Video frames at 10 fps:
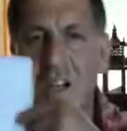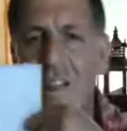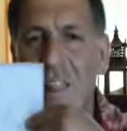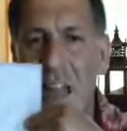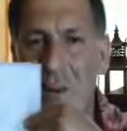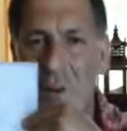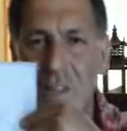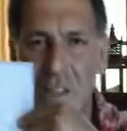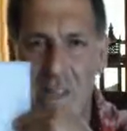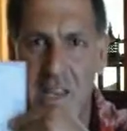
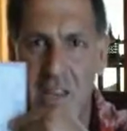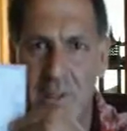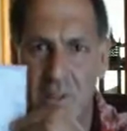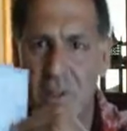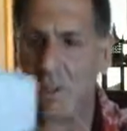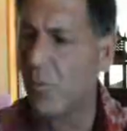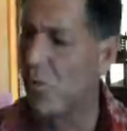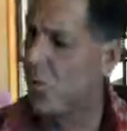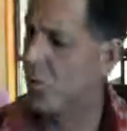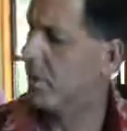clarity, the elephant in the
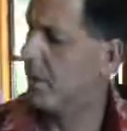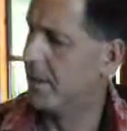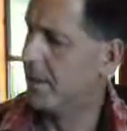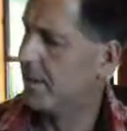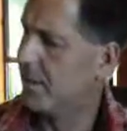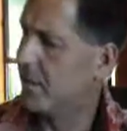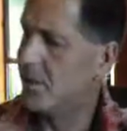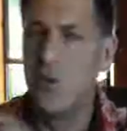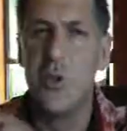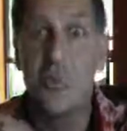room,
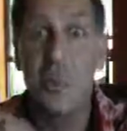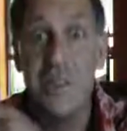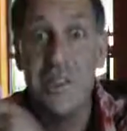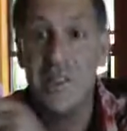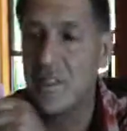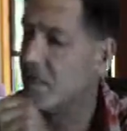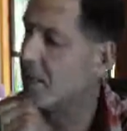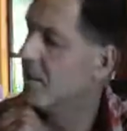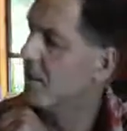duplicity,